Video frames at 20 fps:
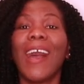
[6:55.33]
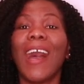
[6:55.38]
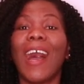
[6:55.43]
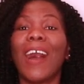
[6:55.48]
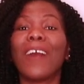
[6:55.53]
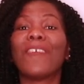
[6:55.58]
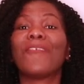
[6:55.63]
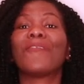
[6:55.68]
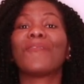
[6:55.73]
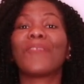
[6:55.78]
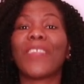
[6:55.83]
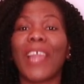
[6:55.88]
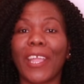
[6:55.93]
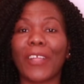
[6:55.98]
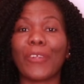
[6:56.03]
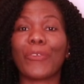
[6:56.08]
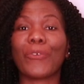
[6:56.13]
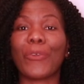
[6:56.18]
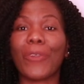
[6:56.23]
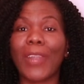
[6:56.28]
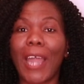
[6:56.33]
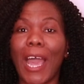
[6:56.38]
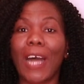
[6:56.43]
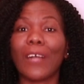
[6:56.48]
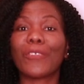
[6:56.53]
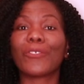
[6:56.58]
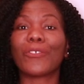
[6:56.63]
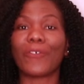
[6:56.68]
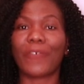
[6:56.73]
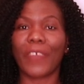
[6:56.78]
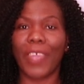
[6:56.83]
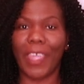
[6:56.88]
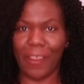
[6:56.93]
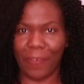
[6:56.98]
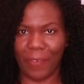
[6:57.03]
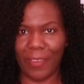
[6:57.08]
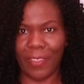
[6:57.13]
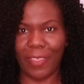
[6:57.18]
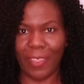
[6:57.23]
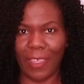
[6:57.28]
I've like grown out of
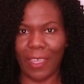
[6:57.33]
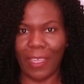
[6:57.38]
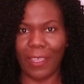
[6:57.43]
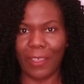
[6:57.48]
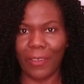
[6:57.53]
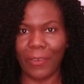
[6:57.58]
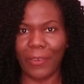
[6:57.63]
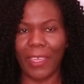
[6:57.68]
everything